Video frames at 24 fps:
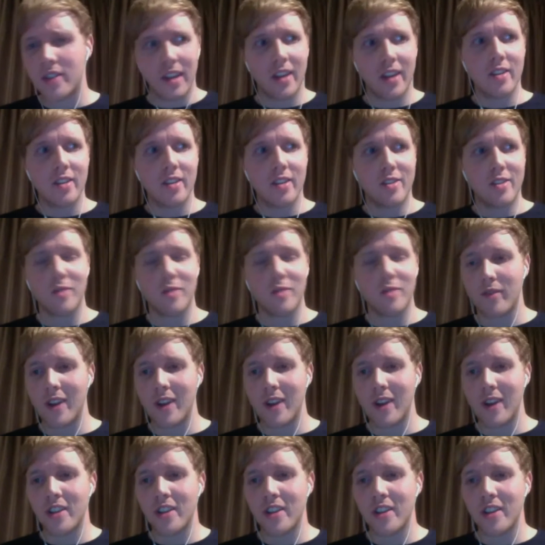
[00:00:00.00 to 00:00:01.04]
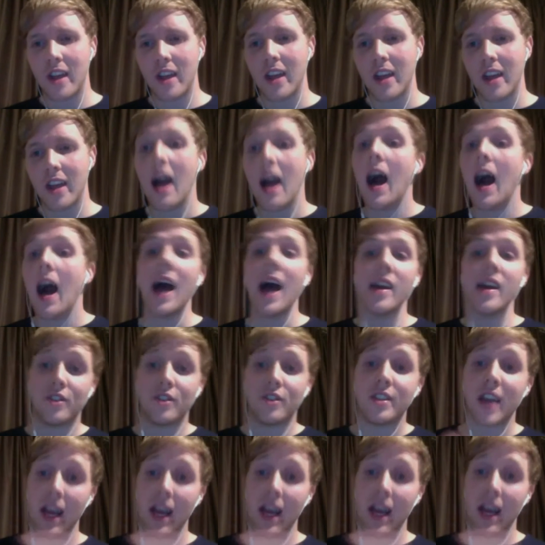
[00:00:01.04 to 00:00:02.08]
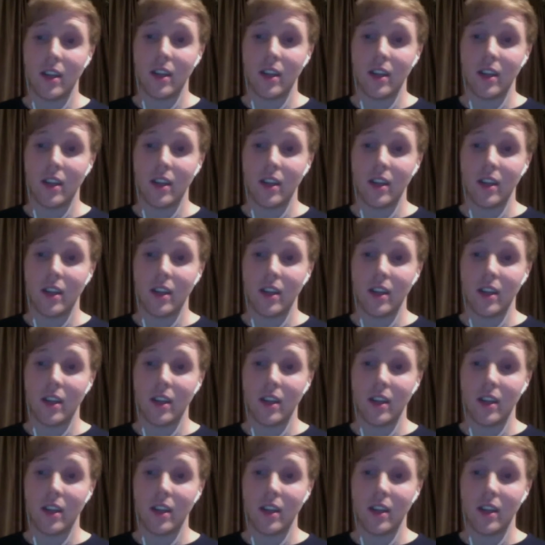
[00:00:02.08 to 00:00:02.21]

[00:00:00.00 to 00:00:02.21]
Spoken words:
like it's a refreshing thing. I eat a